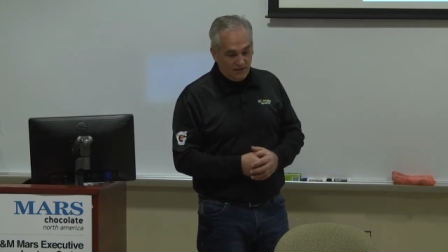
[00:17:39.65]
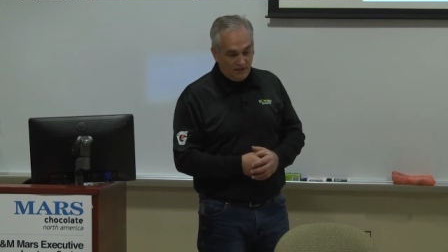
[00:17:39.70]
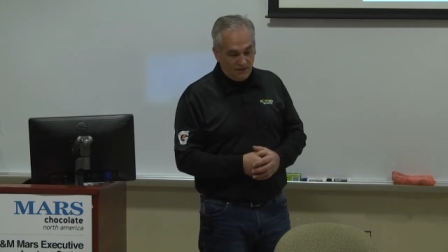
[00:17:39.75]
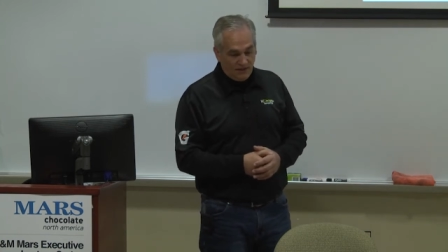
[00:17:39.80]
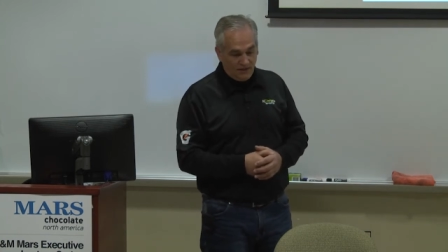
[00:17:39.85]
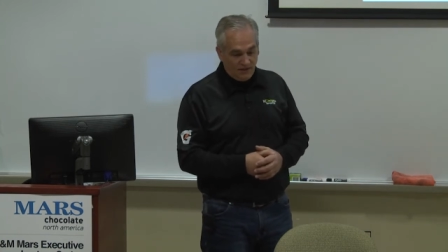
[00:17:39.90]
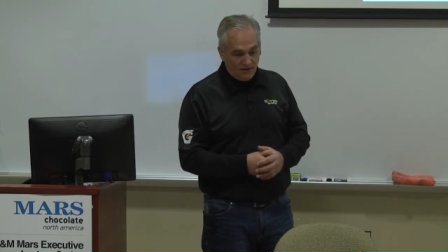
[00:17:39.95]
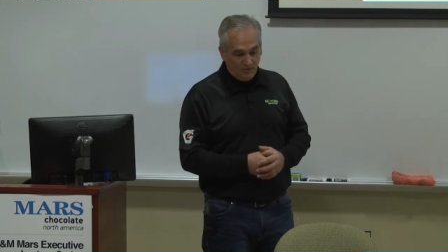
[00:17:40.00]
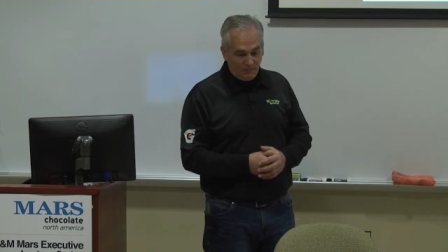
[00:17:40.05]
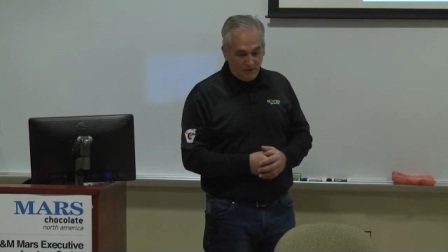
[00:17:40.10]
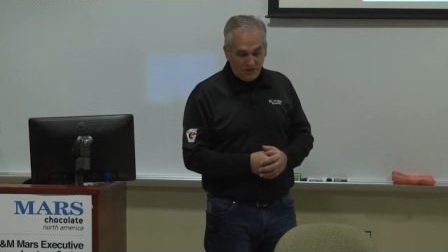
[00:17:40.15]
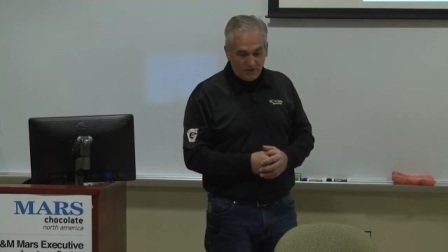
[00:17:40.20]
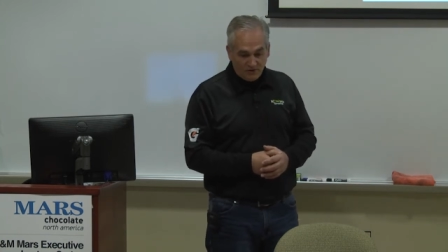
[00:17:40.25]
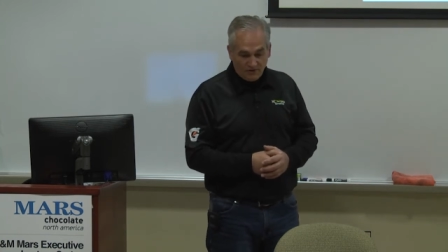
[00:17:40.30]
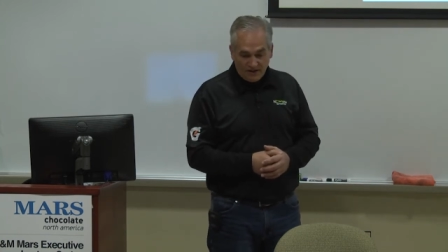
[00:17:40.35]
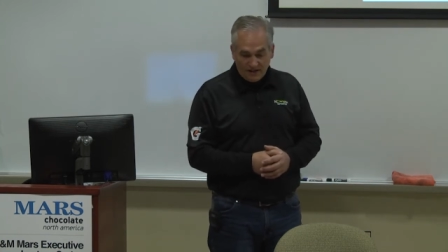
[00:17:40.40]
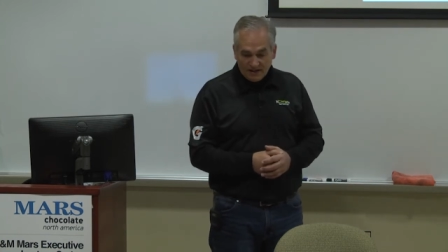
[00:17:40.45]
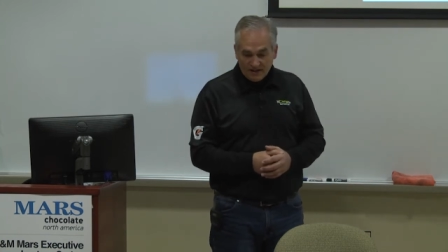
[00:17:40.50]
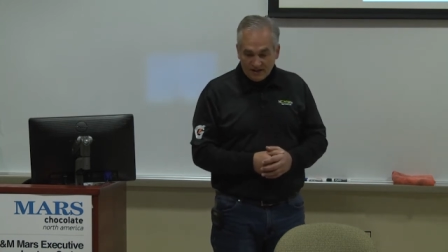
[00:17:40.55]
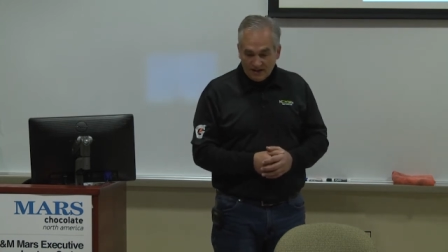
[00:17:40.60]
uh, be
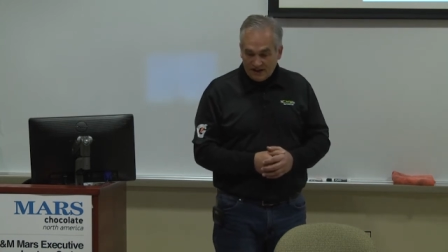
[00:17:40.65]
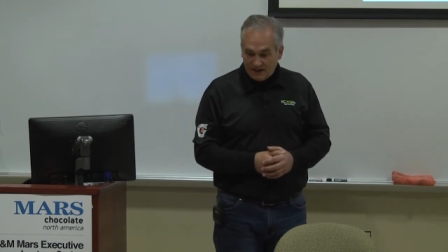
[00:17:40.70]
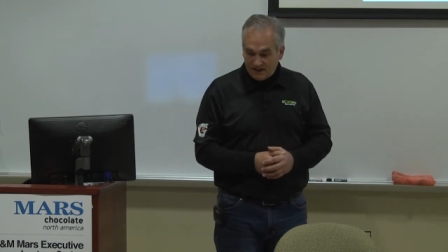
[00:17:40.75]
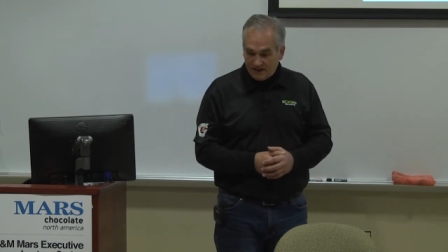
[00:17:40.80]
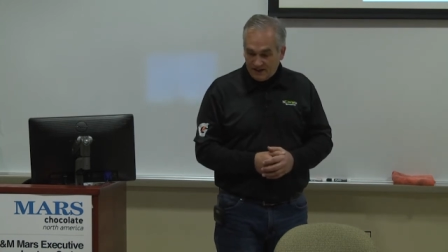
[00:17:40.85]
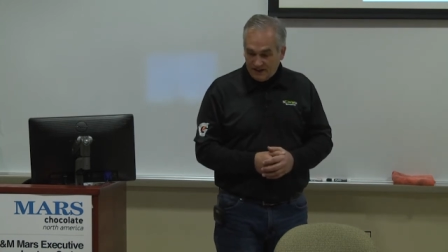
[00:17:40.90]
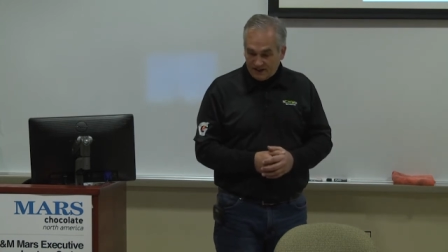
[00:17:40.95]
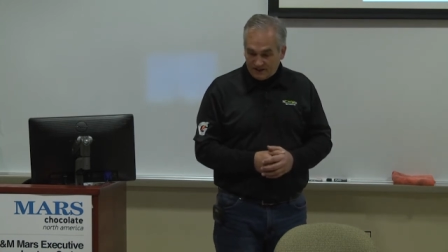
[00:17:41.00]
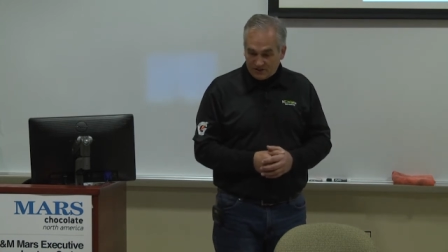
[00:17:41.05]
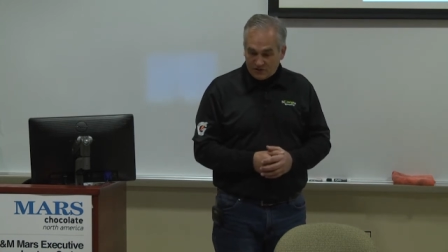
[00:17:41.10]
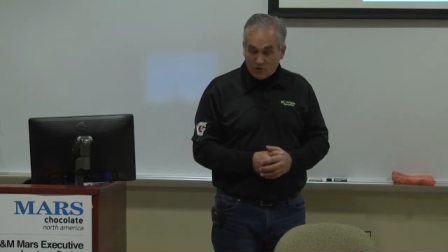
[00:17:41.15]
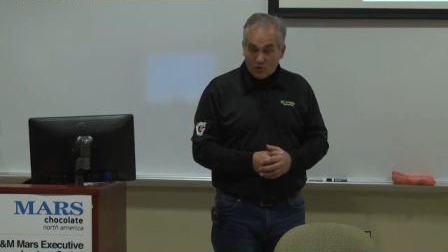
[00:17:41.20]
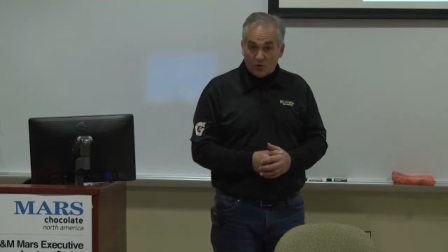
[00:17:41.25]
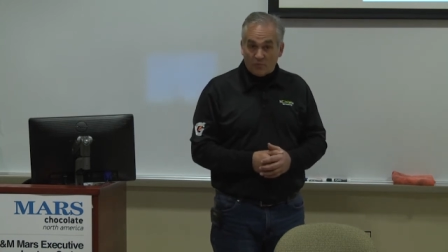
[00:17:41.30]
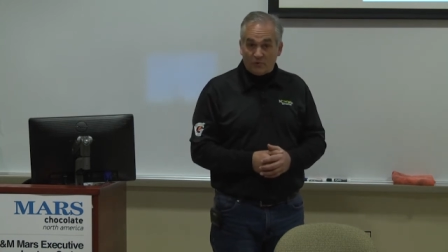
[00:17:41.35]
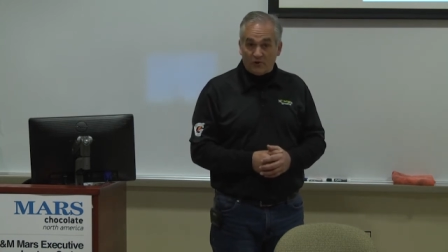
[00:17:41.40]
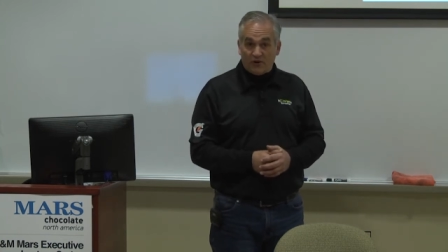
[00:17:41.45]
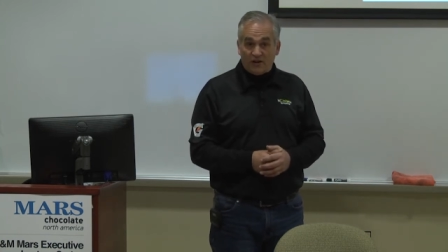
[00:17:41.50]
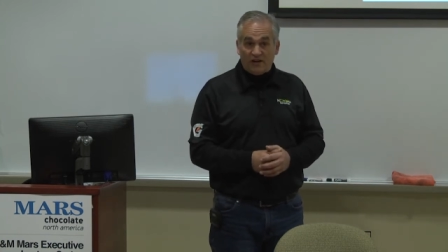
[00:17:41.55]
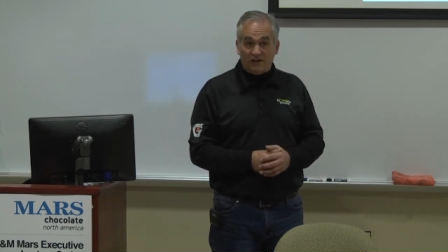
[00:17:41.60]
created at, at the
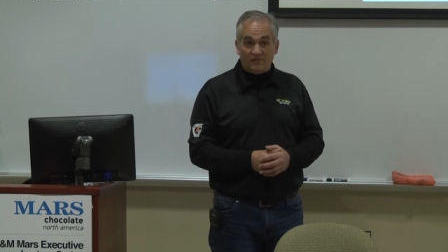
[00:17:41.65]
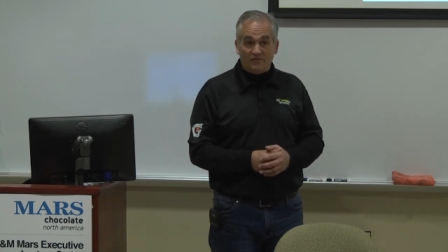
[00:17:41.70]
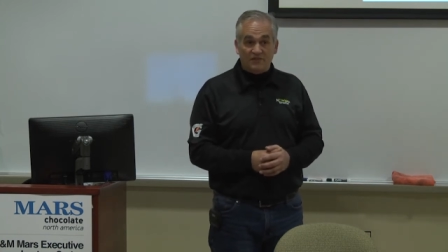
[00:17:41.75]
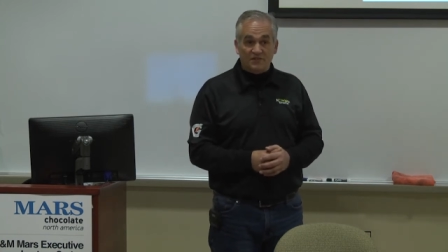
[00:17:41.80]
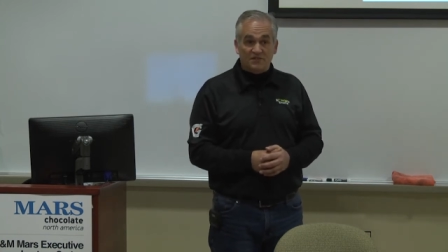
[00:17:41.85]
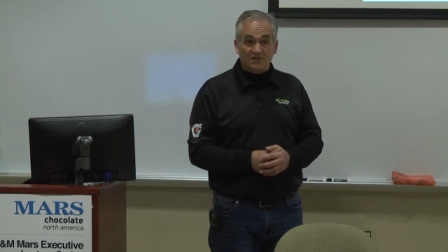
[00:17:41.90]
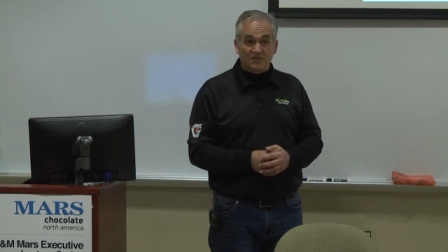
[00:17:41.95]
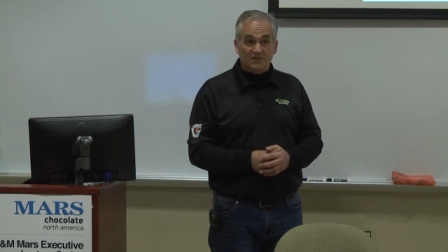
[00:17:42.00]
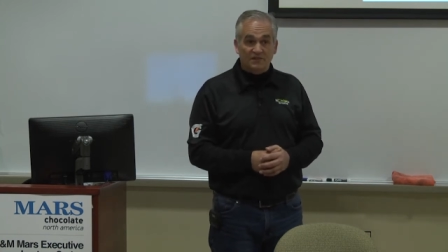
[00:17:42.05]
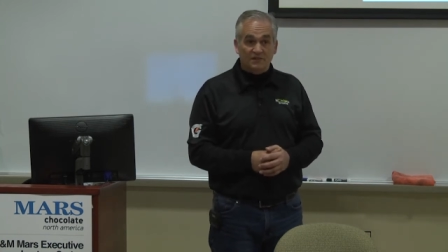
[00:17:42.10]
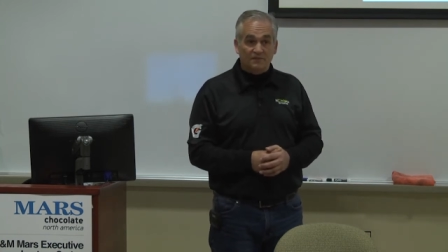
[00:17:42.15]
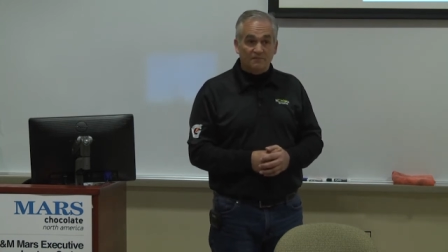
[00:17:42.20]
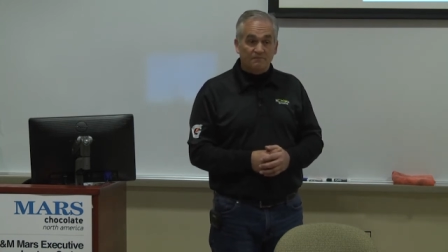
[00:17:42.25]
corporate office,